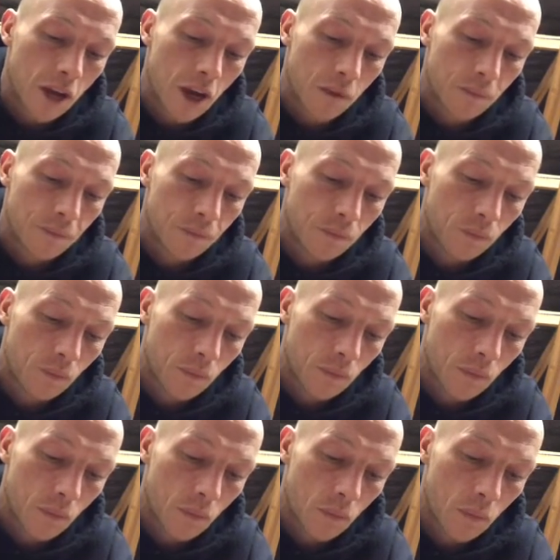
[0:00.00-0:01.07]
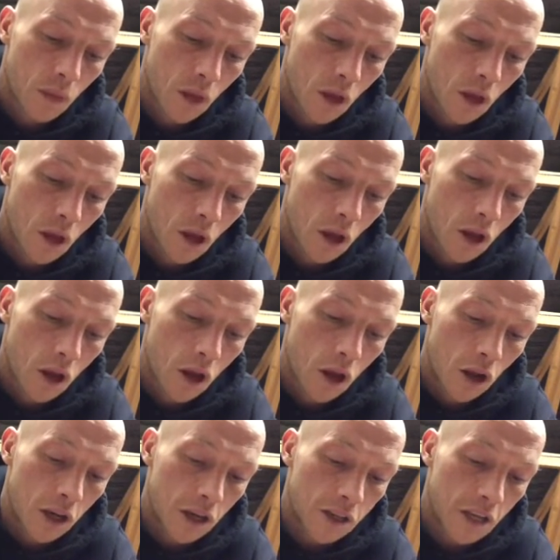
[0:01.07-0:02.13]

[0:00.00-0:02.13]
like I